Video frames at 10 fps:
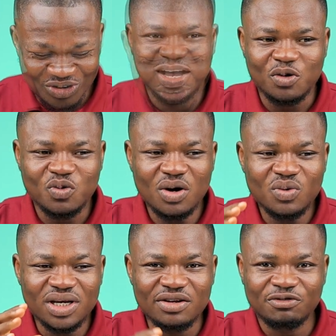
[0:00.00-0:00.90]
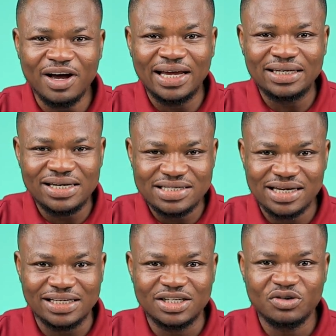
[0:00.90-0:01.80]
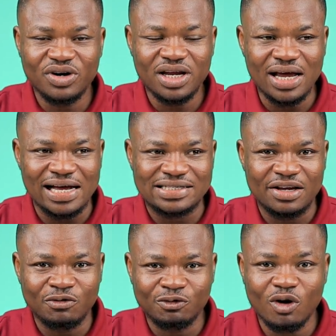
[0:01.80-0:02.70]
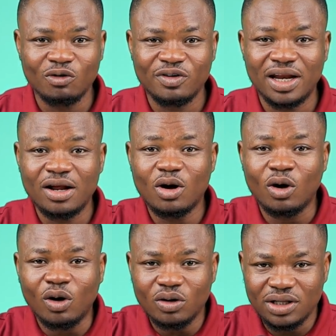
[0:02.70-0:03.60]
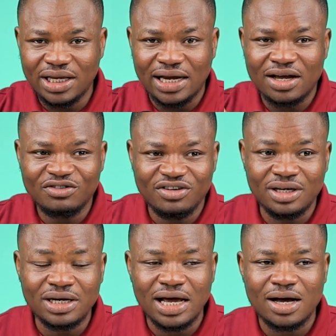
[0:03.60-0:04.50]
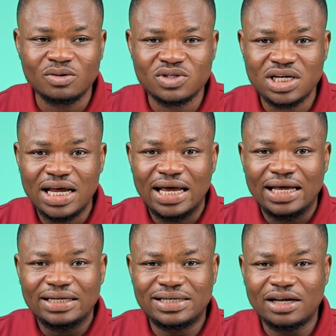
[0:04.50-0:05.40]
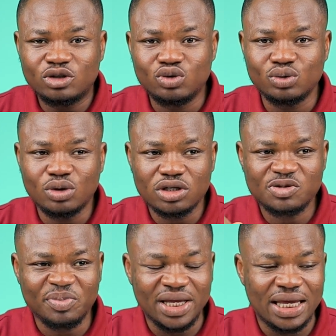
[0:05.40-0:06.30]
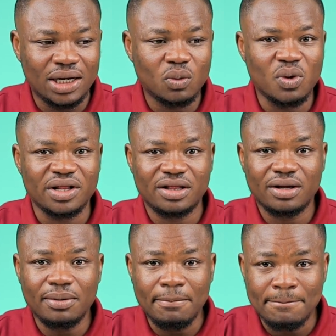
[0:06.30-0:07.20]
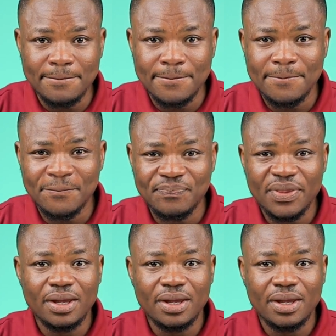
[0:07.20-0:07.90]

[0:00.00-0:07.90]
Now, when we define this category as involving all the other Twi nouns that do not begin with b,